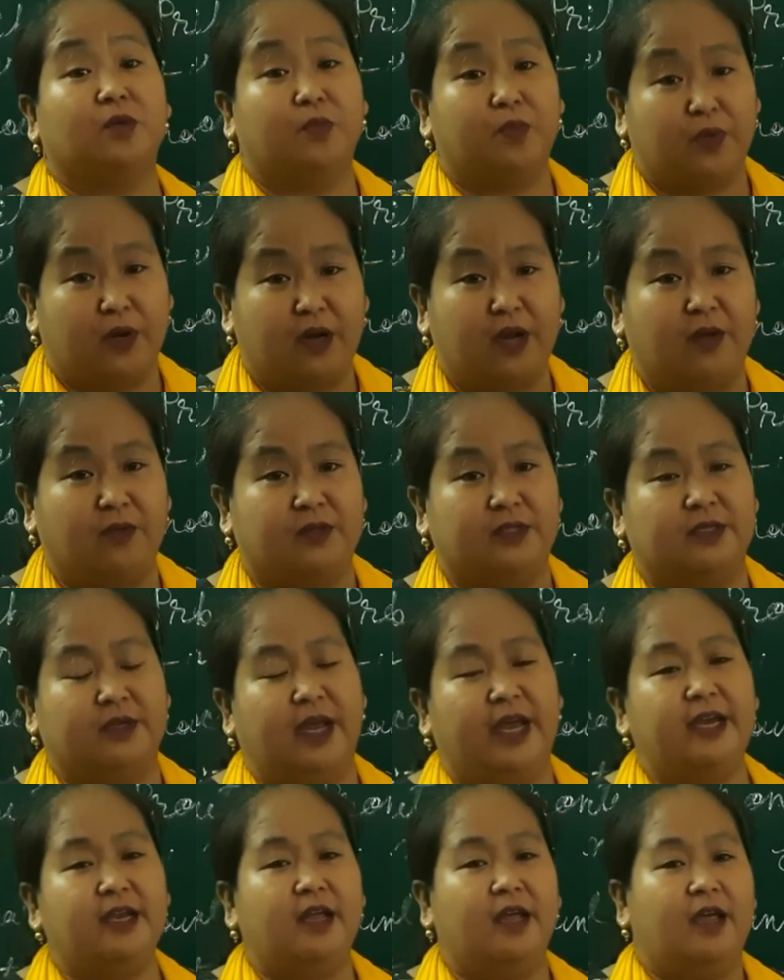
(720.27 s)
of pronouns,
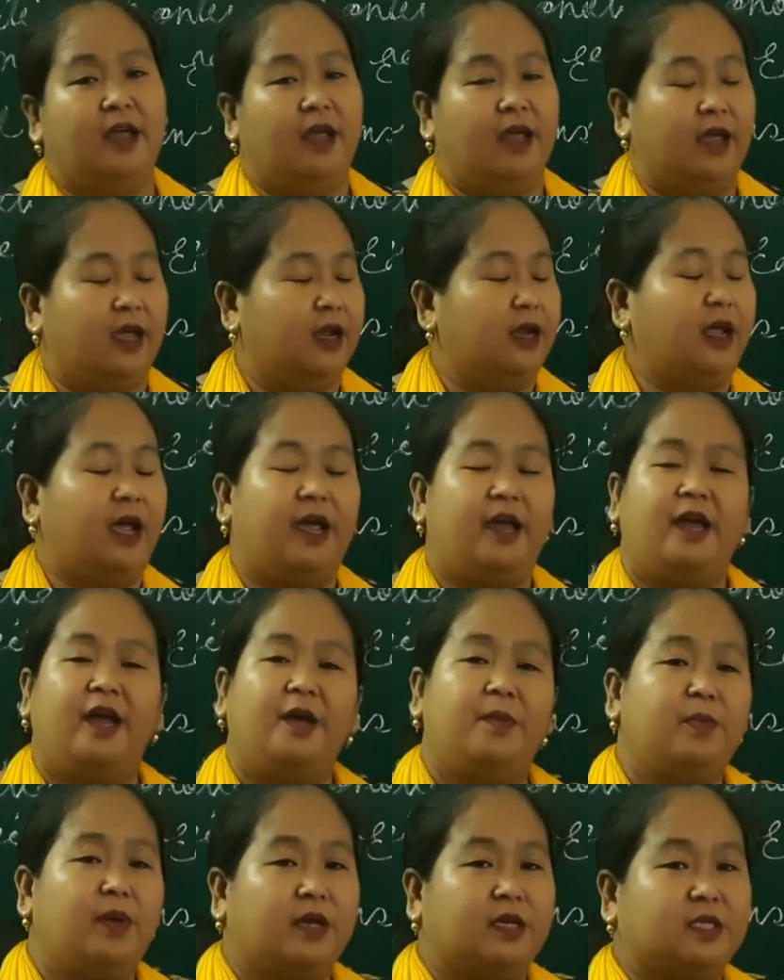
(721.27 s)
right? And I
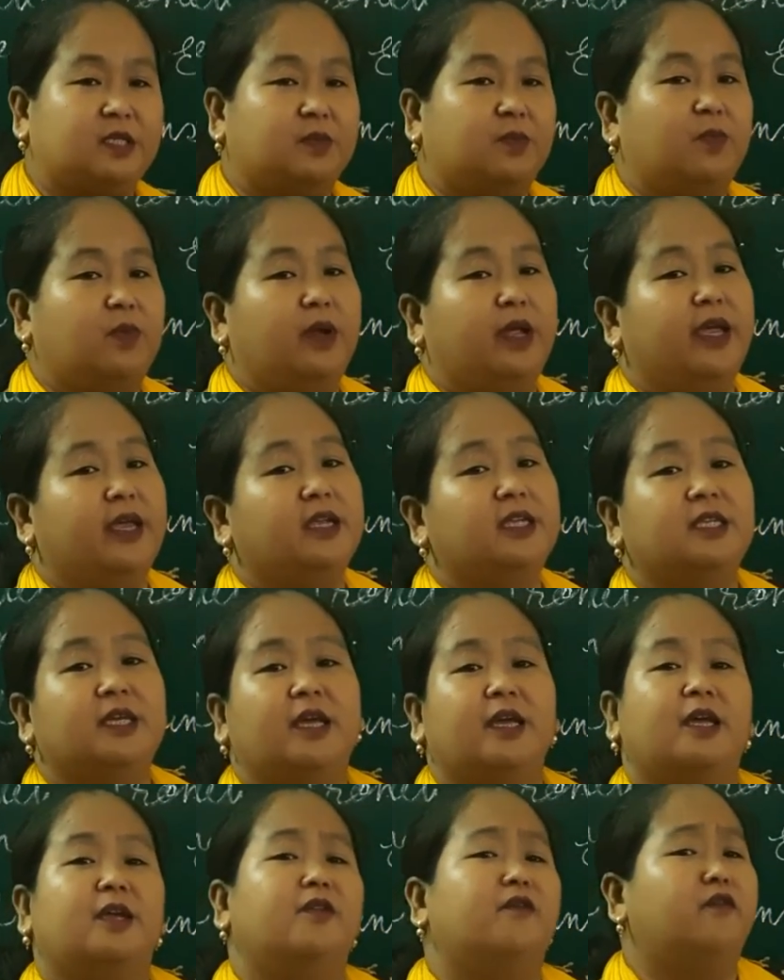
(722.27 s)
have
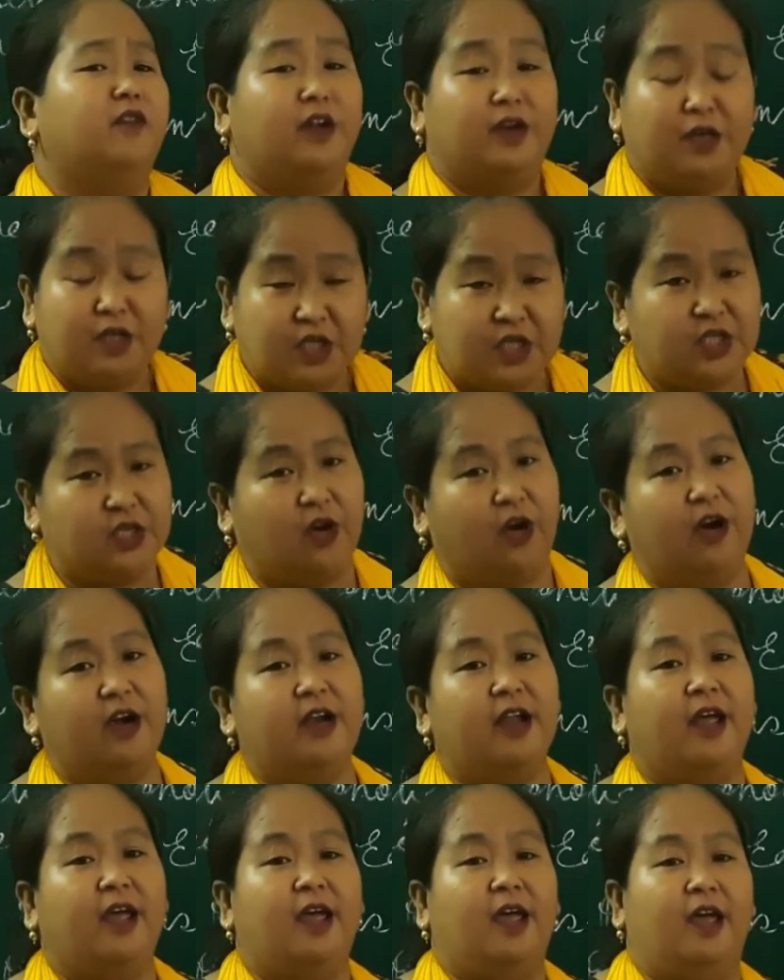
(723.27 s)
explained in very
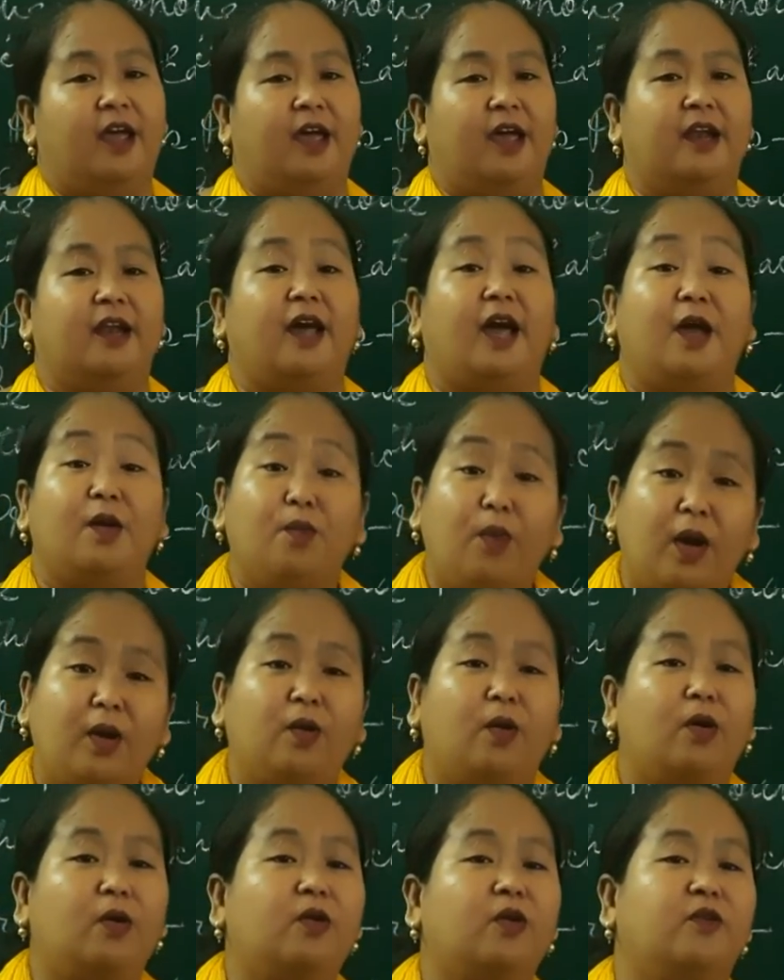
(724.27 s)
short. And I
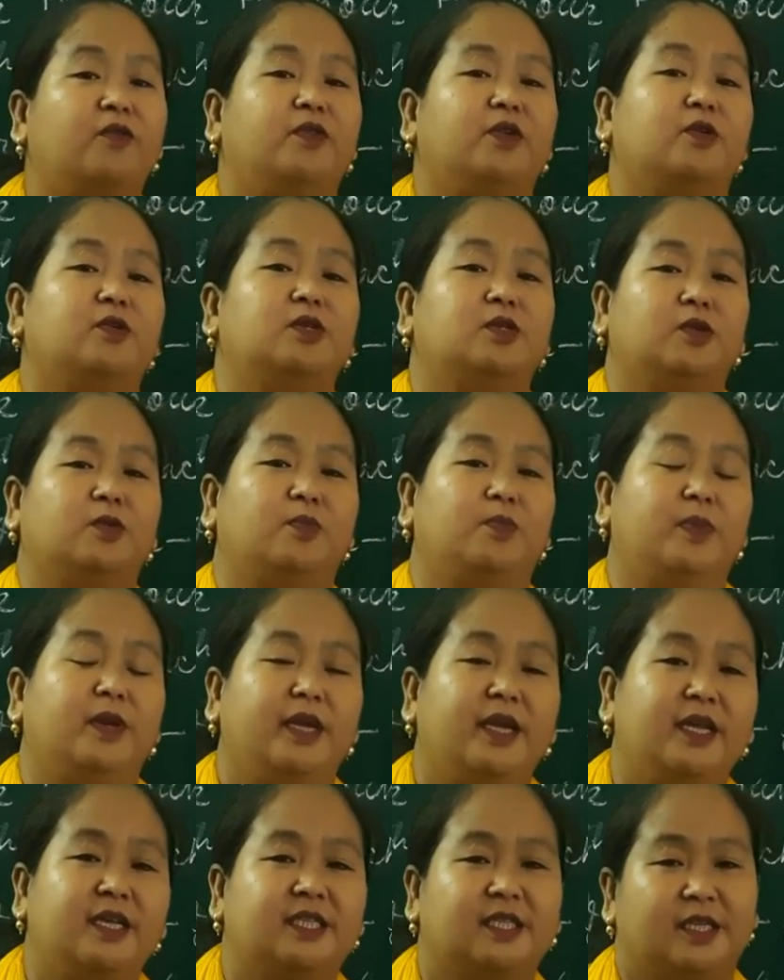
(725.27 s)
want all of you to
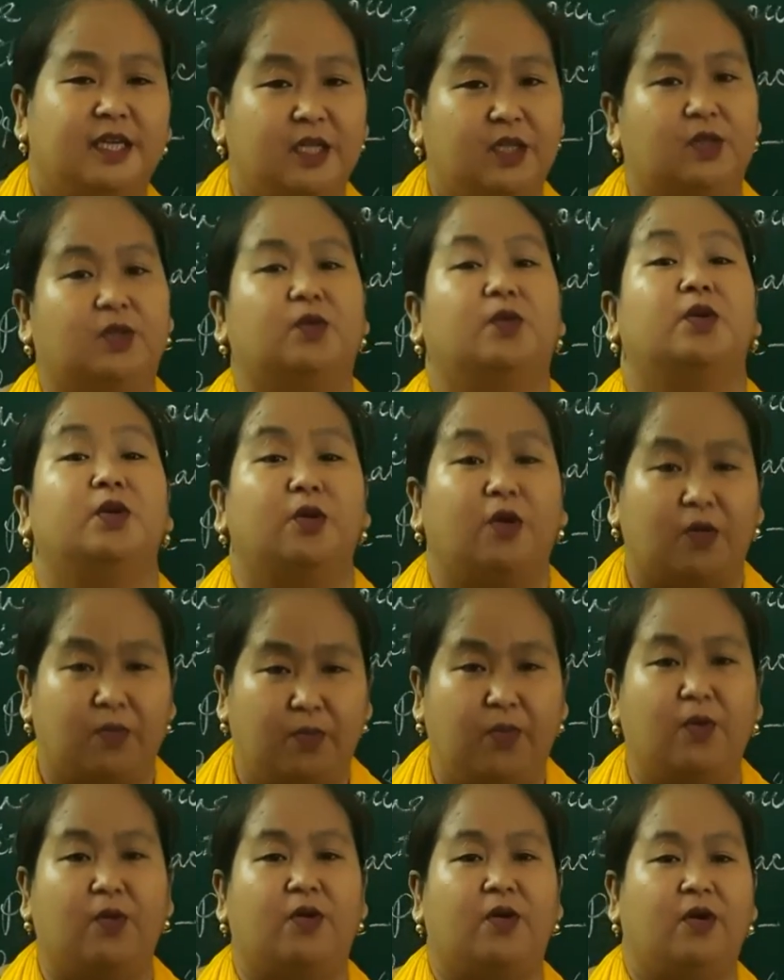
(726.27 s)
please read through your
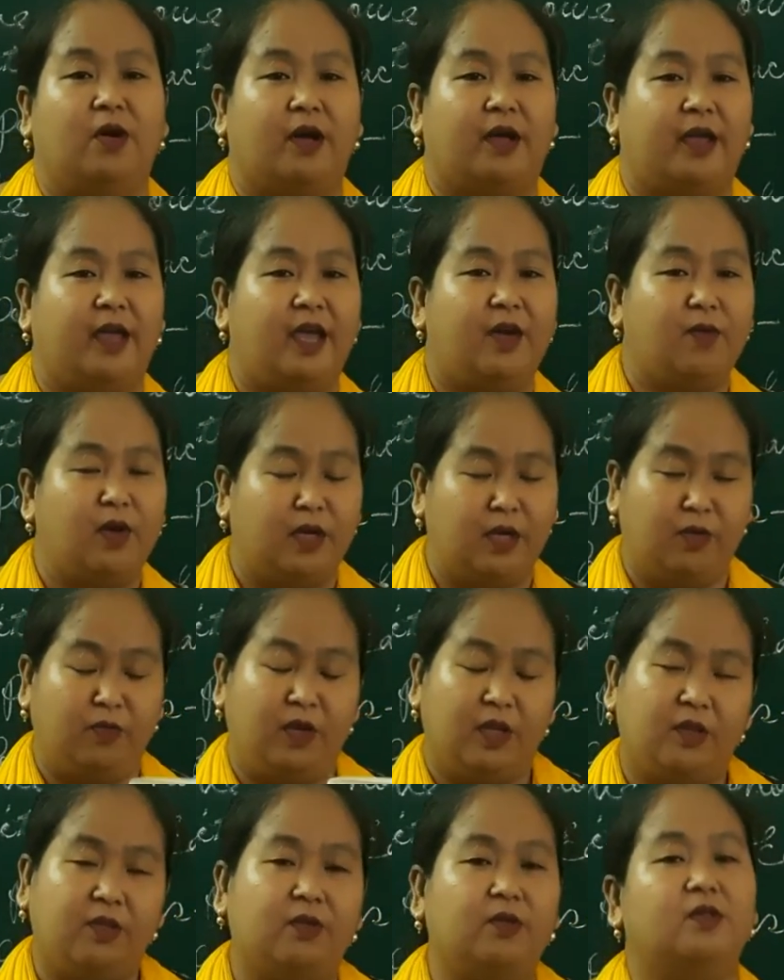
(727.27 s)
book. Okay. When you
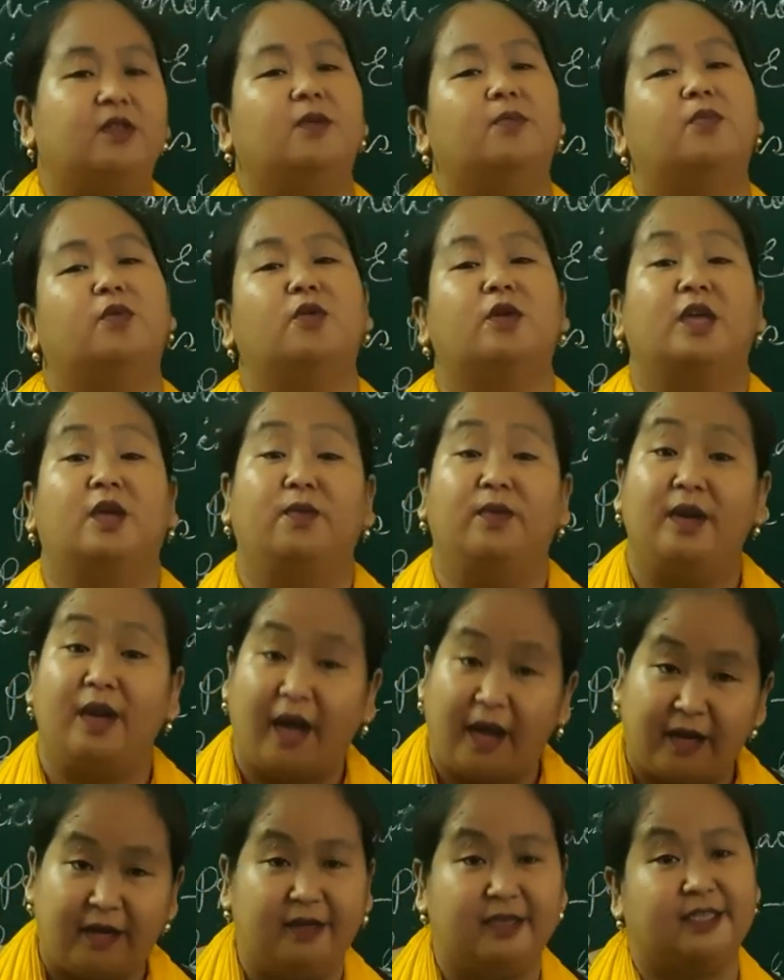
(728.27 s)
read through the book, you
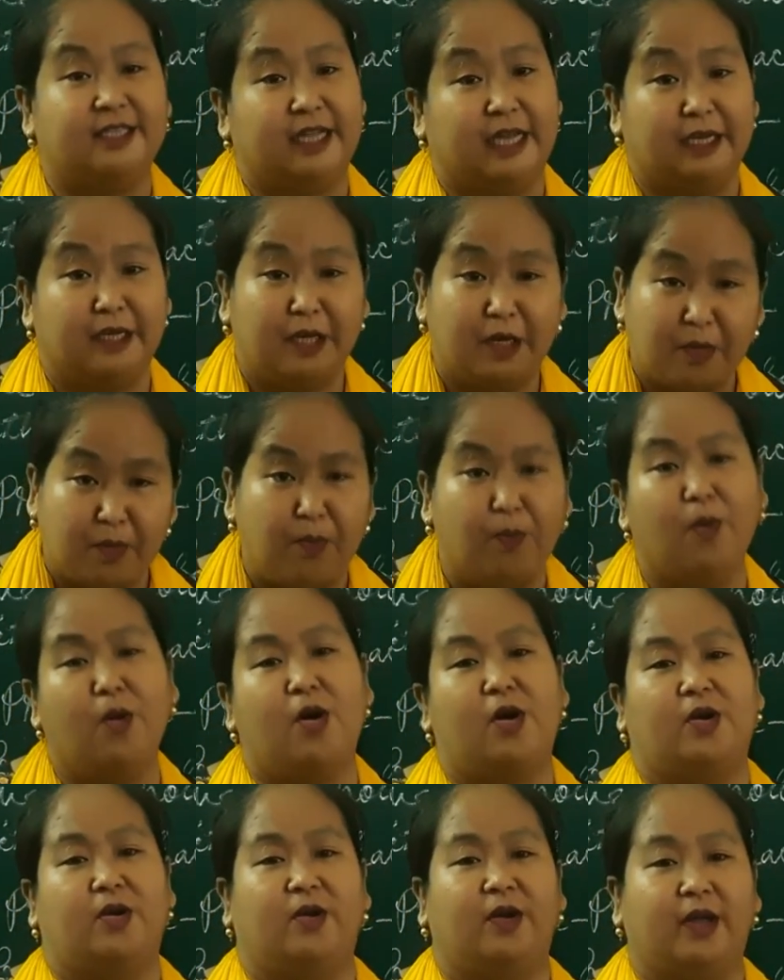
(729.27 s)
will understand it
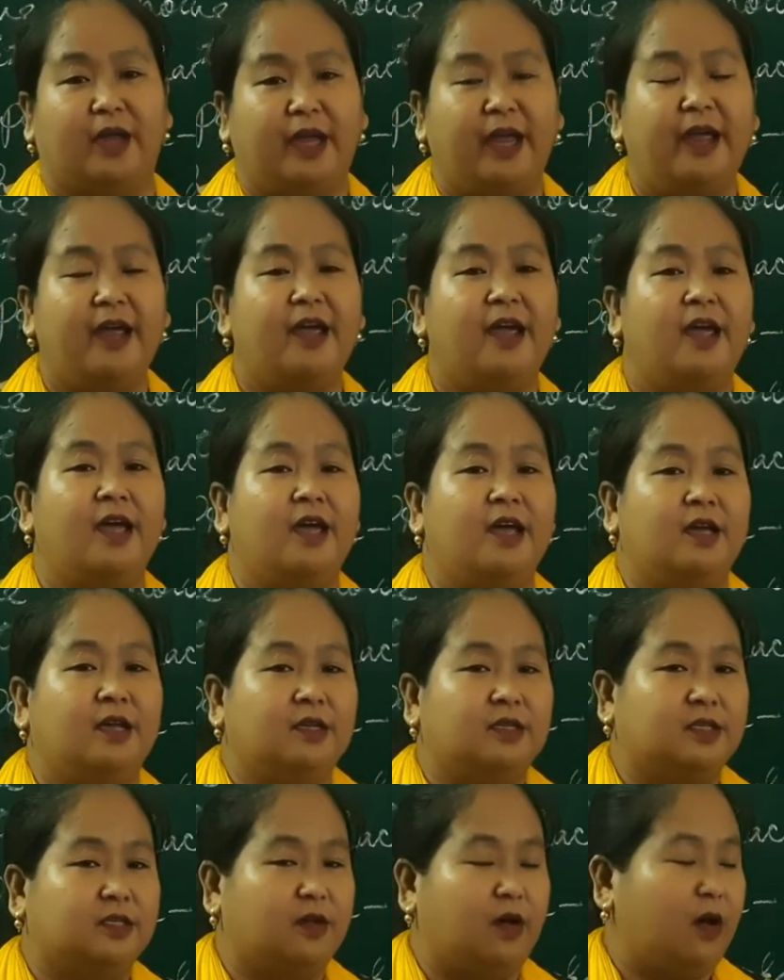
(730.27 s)
more. Okay.
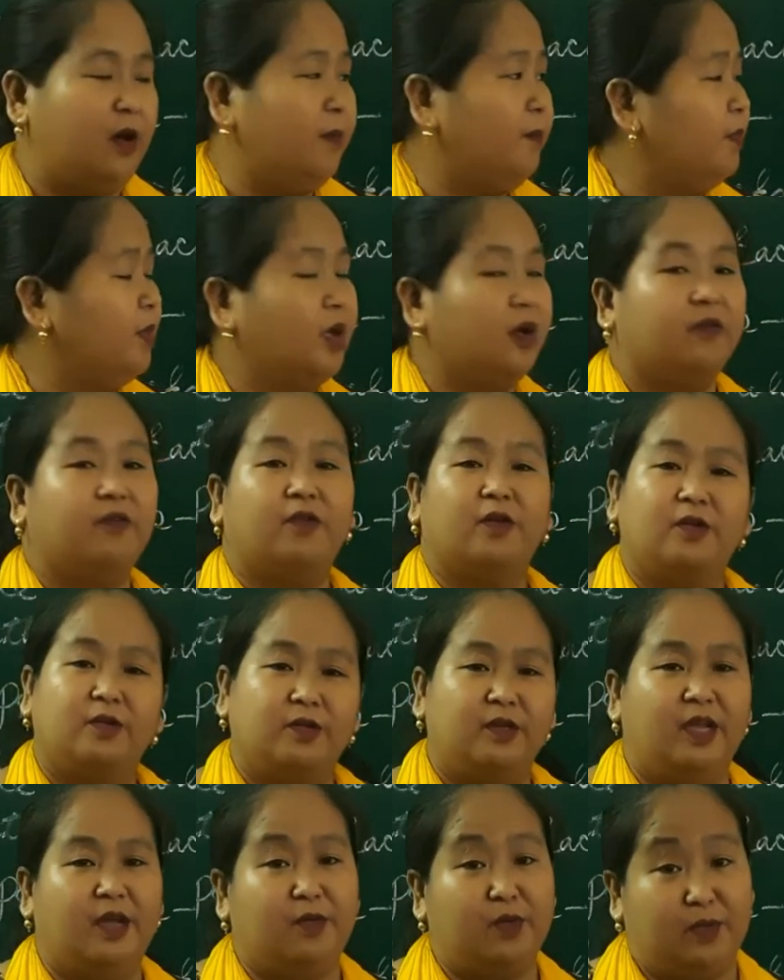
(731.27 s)
So for
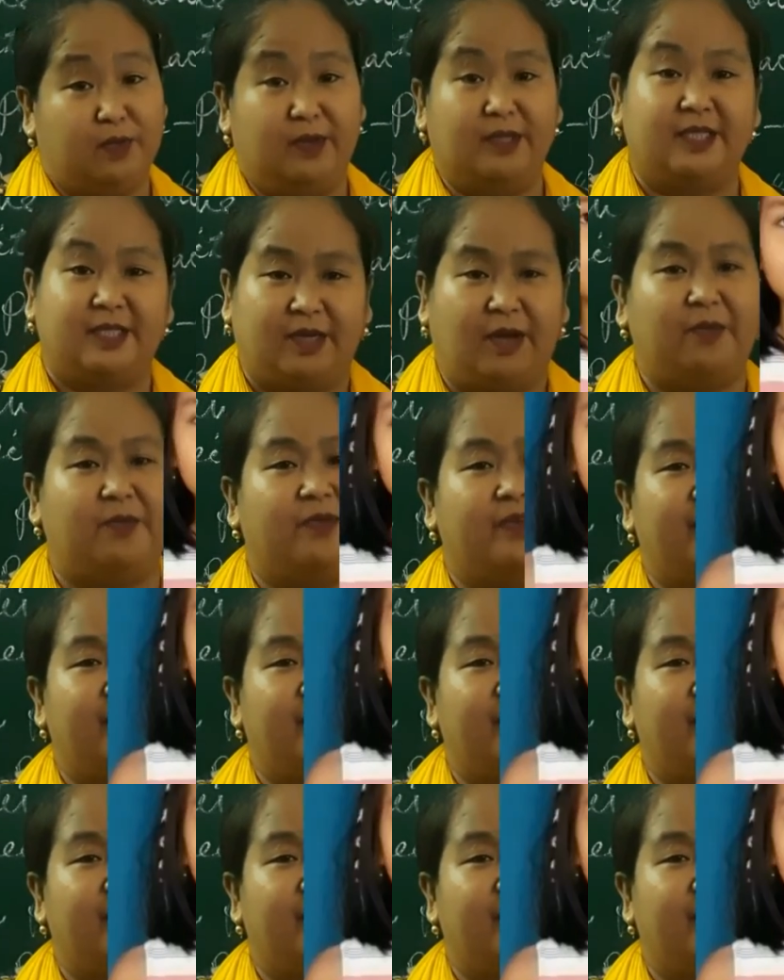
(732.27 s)
today we will stop